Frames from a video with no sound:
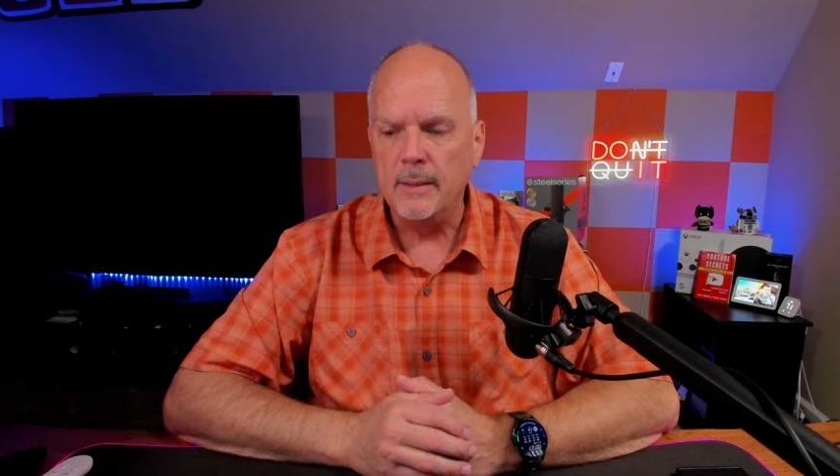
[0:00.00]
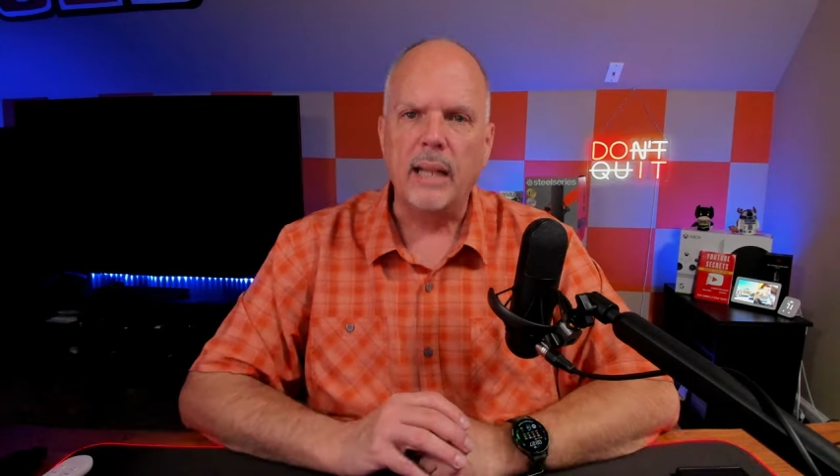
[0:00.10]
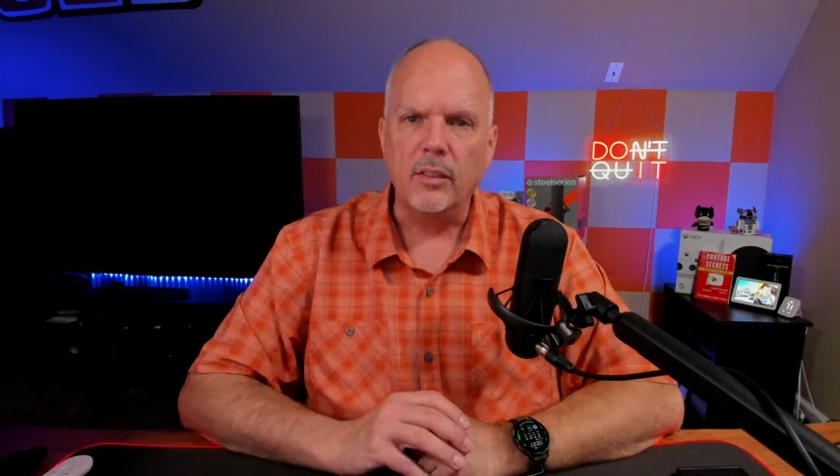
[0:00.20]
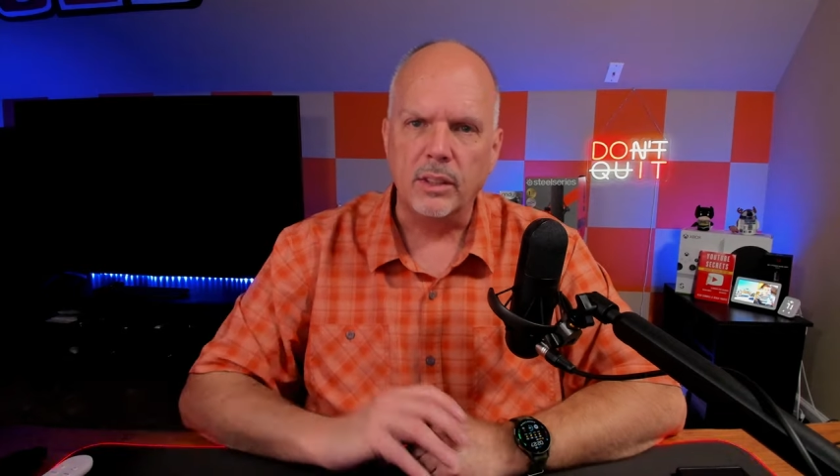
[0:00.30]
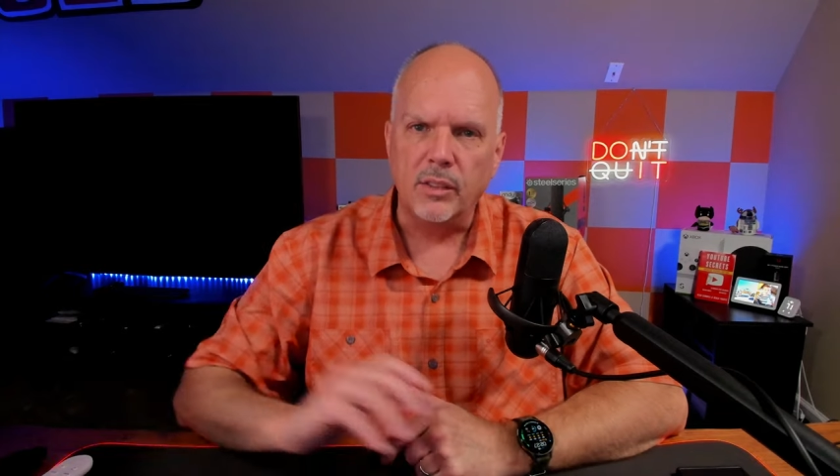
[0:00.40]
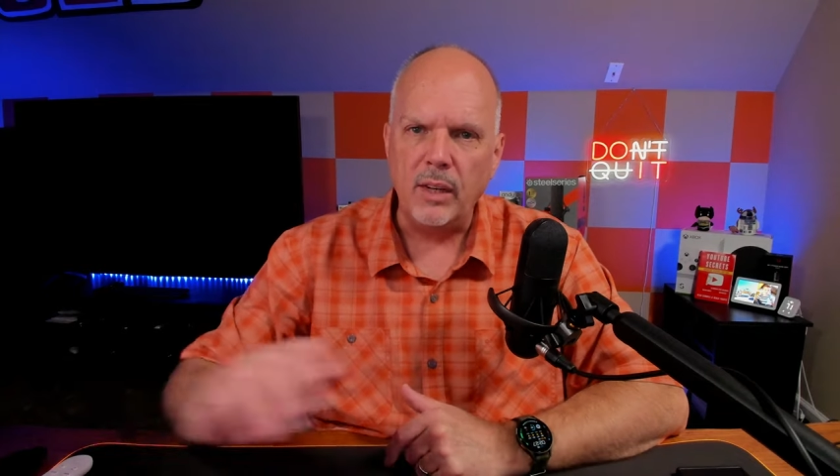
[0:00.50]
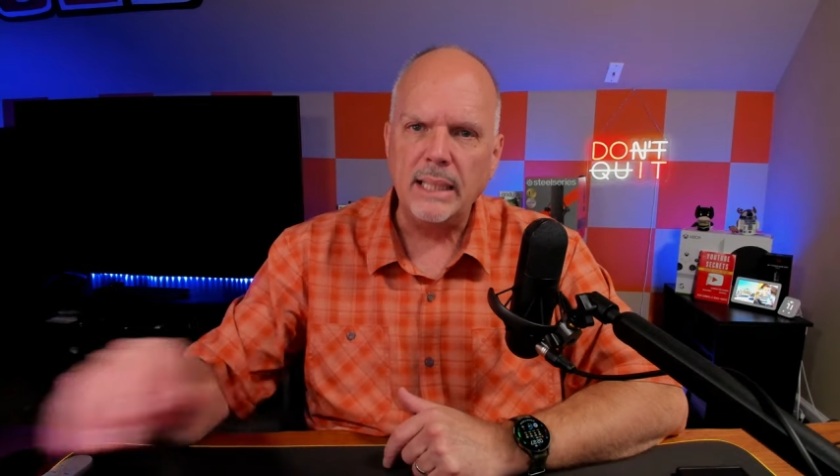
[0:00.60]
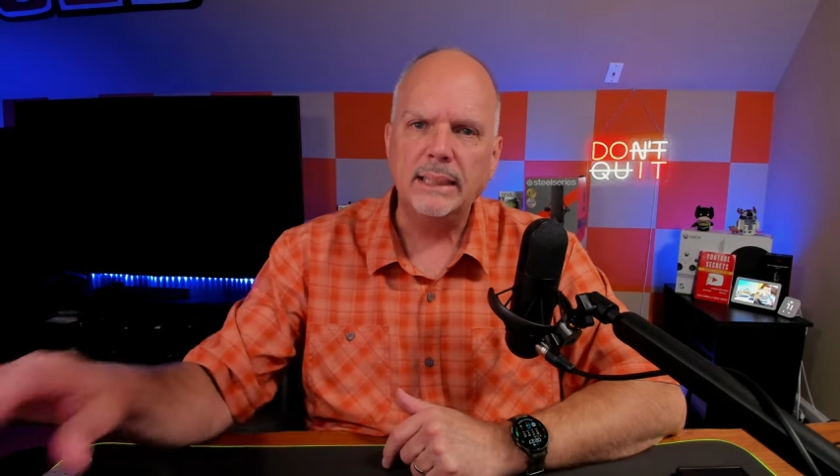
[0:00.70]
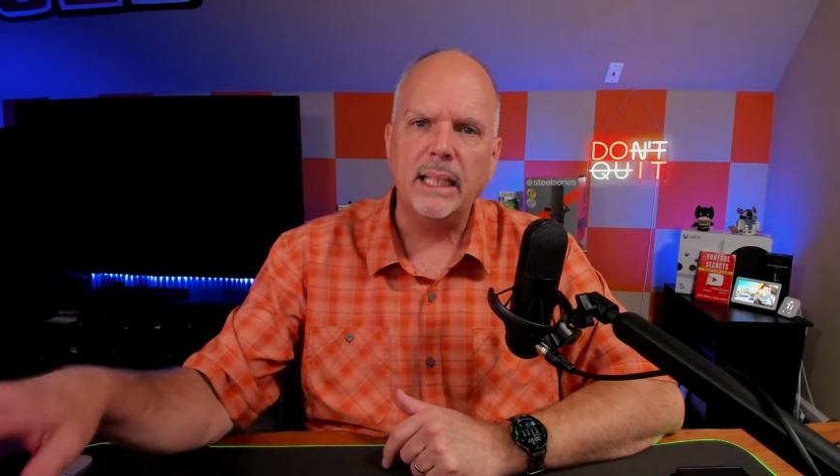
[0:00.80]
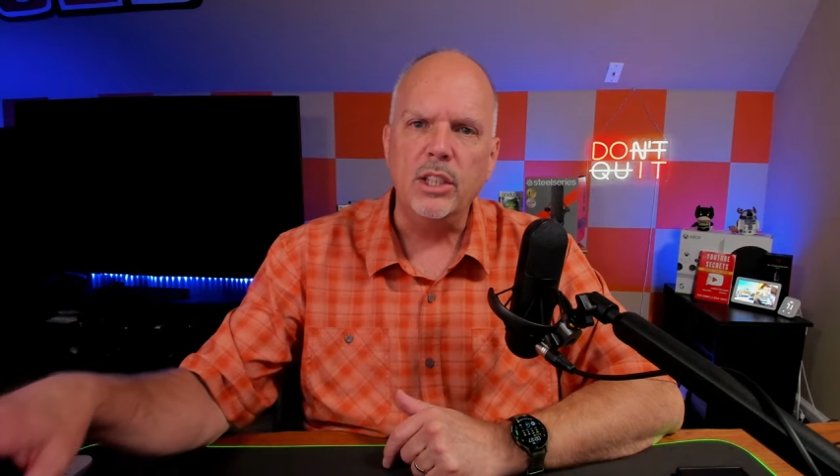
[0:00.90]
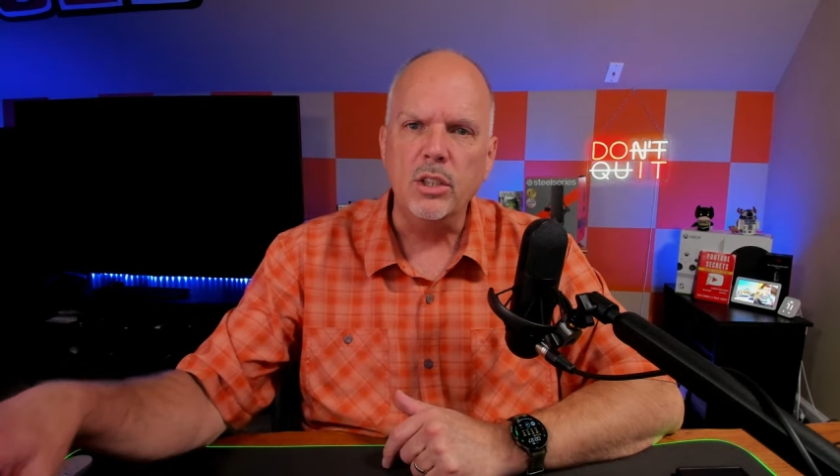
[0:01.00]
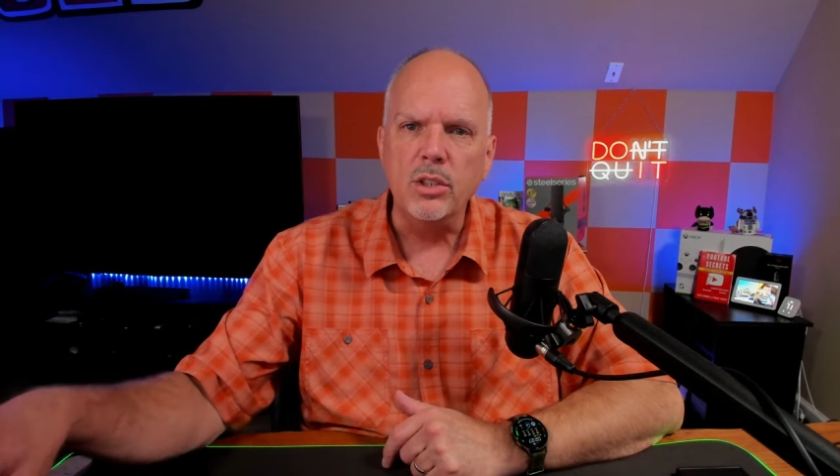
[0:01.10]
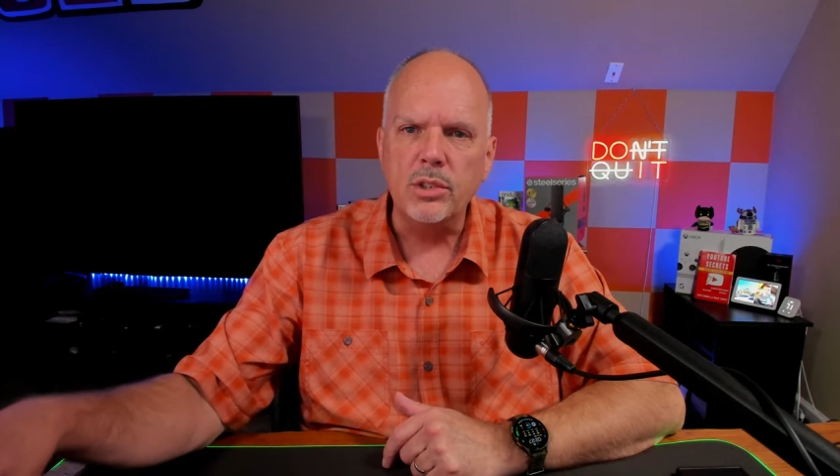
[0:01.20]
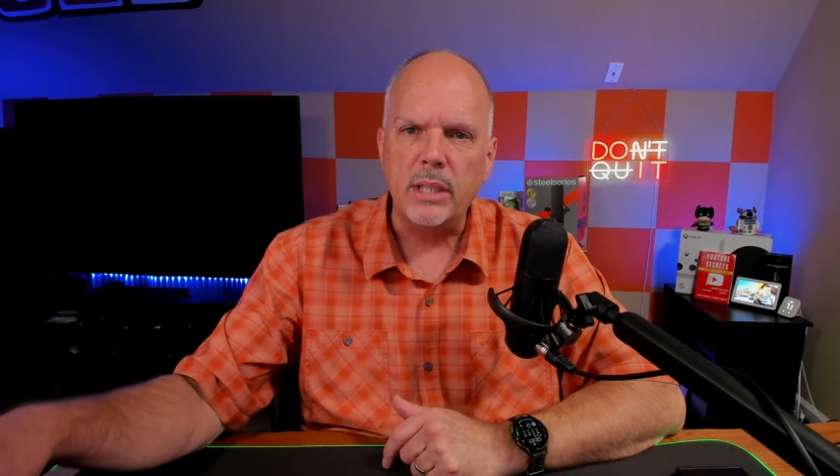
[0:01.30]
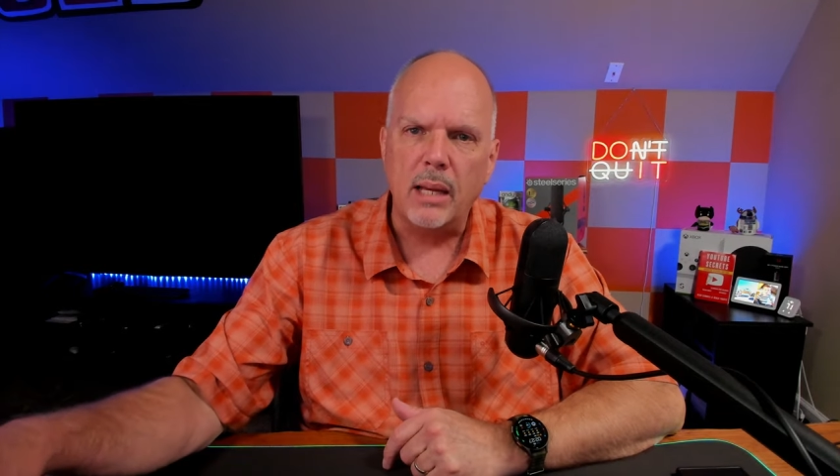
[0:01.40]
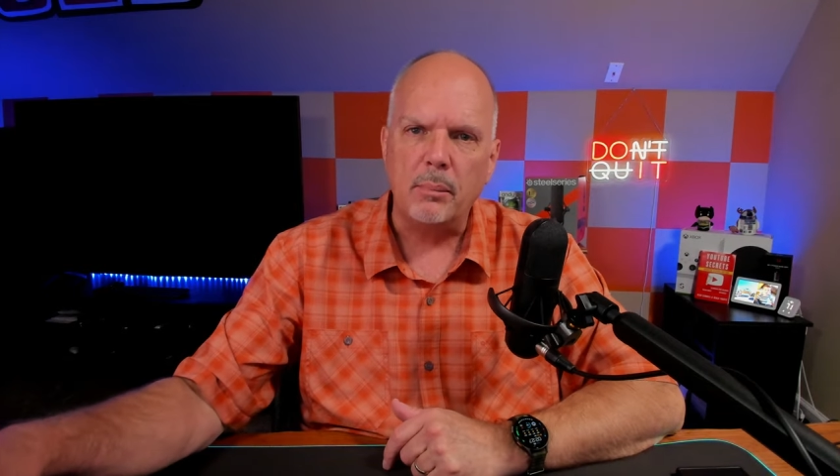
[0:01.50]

Now, the device that I used